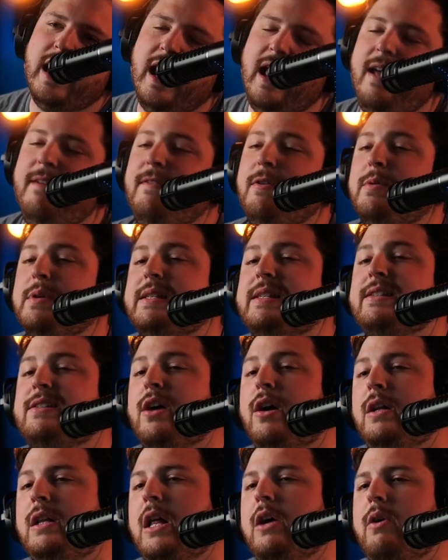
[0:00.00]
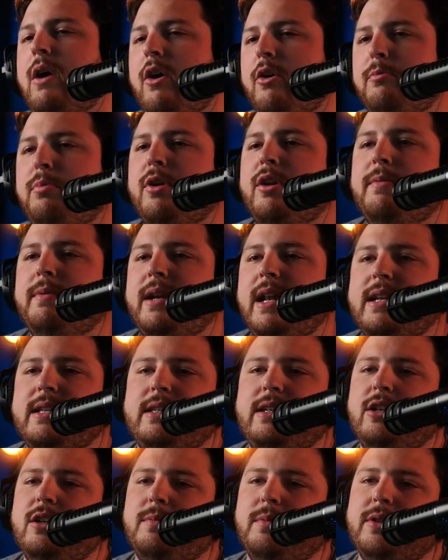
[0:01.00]
If it was solo, I would put them in S
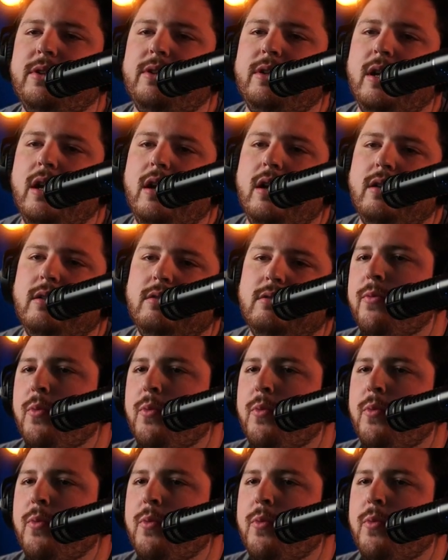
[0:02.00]
tier, but they're not.